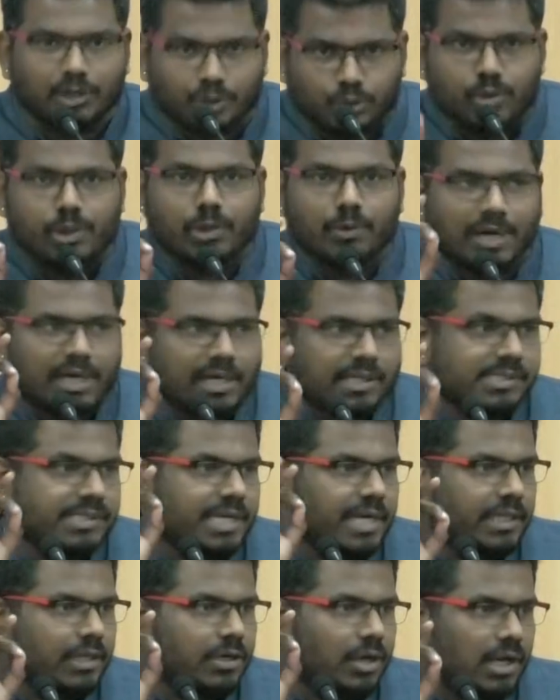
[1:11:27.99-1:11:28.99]
Do you
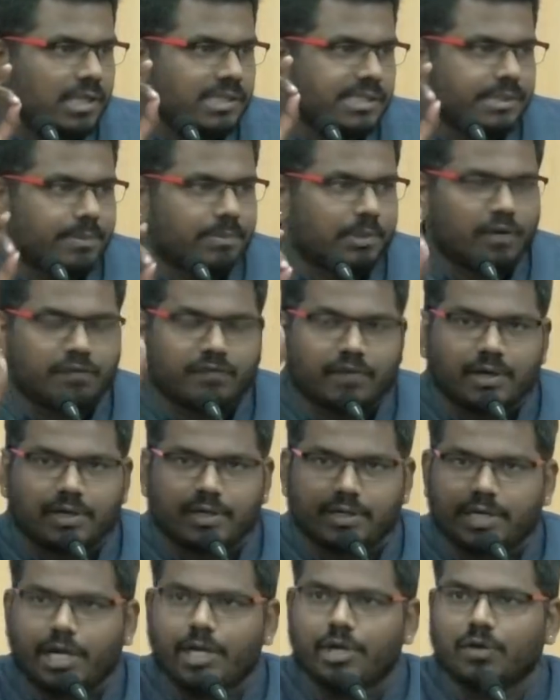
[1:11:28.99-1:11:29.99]
understand the concept of
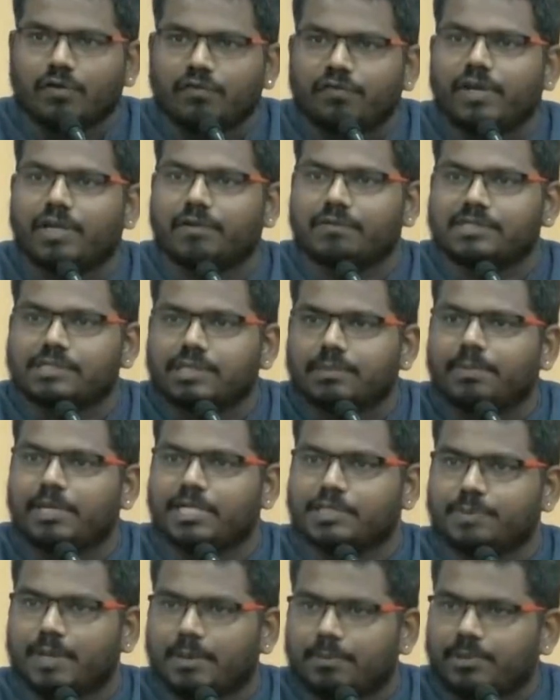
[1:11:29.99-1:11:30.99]
a radio frequency
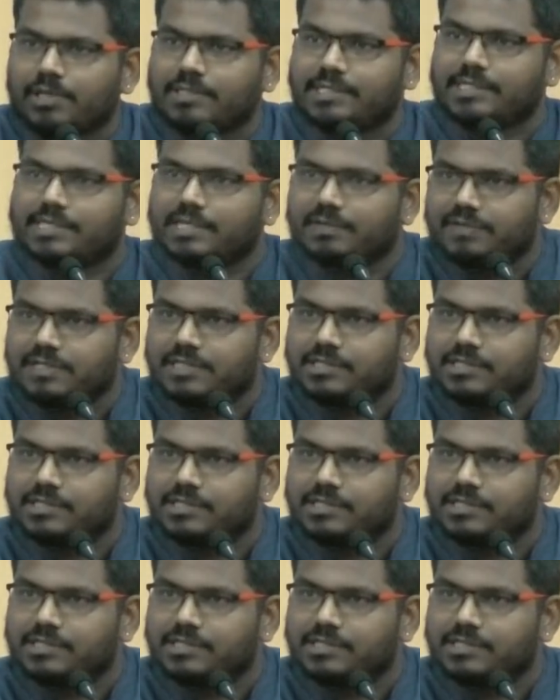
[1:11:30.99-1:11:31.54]
baseband processor,